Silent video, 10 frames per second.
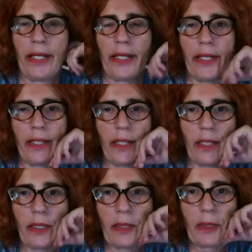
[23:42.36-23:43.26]

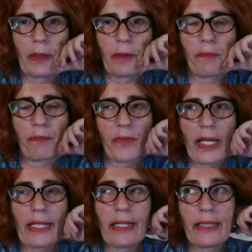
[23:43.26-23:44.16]

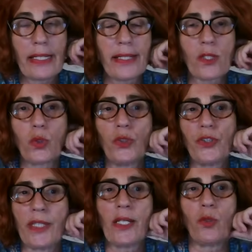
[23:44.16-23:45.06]
And this is good
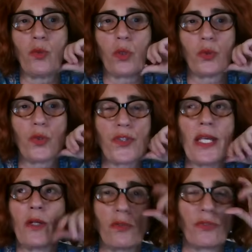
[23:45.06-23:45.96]
thing, you know, to
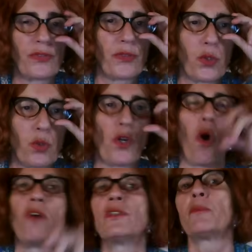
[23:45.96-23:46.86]
think of your
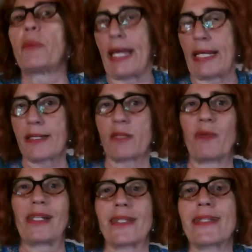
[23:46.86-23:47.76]
own plans
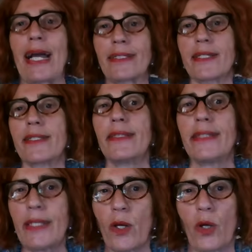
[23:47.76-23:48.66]
while Sun is in
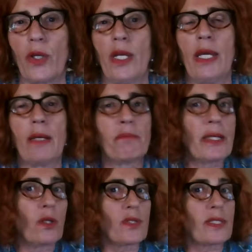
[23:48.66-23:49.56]
Leo.
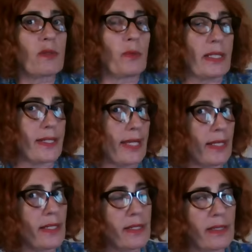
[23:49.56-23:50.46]
Because when
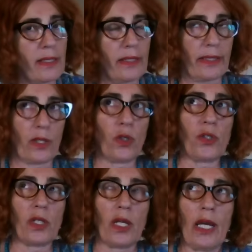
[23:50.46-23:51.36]
Sun is in
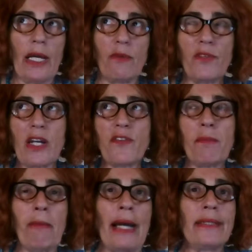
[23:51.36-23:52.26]
Leo, we are
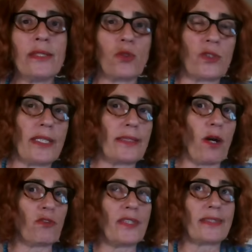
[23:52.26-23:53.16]
reminded of
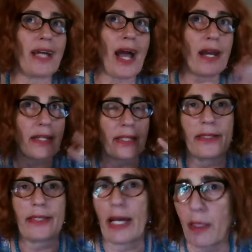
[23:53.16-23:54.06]
that
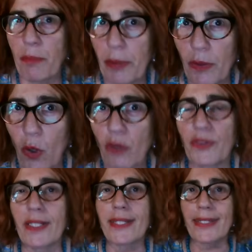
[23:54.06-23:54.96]
archetype
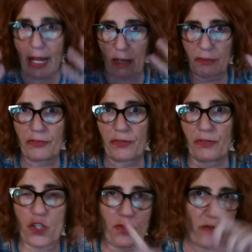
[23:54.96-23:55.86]
of the self,
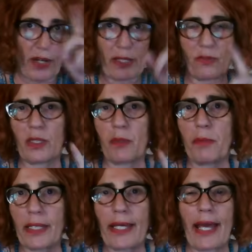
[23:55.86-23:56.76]
which we write with the
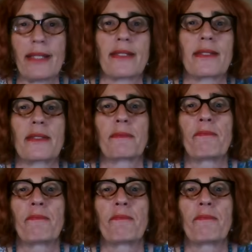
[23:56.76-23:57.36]
big S,